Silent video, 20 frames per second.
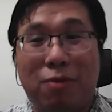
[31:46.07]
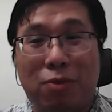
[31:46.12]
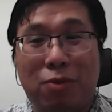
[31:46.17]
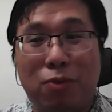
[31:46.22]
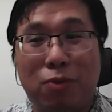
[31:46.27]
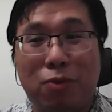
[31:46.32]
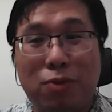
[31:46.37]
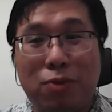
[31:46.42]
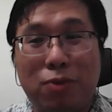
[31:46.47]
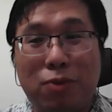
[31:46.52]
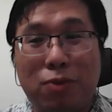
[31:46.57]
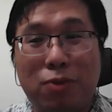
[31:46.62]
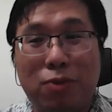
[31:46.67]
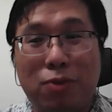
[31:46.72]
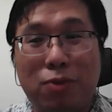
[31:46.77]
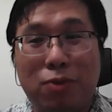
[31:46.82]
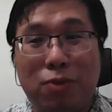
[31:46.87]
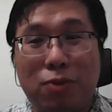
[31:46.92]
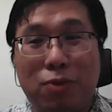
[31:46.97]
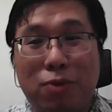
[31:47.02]
do see
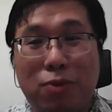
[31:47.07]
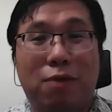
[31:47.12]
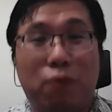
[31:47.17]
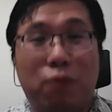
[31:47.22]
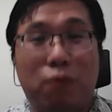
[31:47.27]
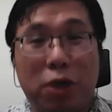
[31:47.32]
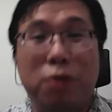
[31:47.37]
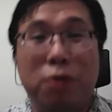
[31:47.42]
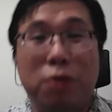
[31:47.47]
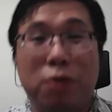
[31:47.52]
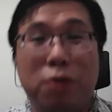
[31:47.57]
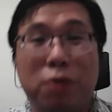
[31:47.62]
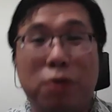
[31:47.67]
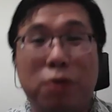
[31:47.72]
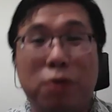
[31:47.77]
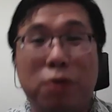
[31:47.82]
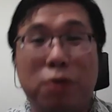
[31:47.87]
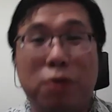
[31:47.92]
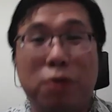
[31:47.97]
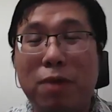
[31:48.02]
there's a real need,
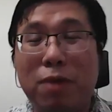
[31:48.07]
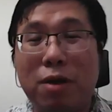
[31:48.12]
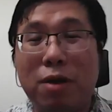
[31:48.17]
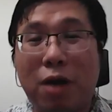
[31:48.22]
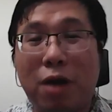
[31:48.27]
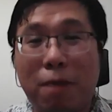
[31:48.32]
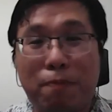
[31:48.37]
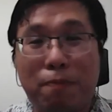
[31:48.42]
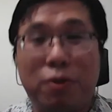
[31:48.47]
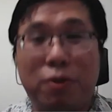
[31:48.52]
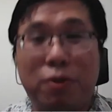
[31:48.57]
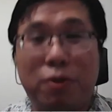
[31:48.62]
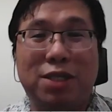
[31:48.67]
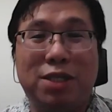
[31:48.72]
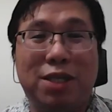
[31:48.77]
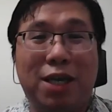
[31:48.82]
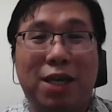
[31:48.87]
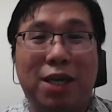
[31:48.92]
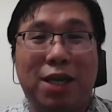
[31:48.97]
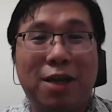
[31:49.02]
and people
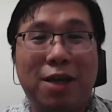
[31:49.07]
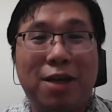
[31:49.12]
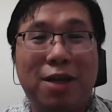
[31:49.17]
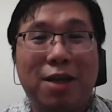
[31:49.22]
appreciate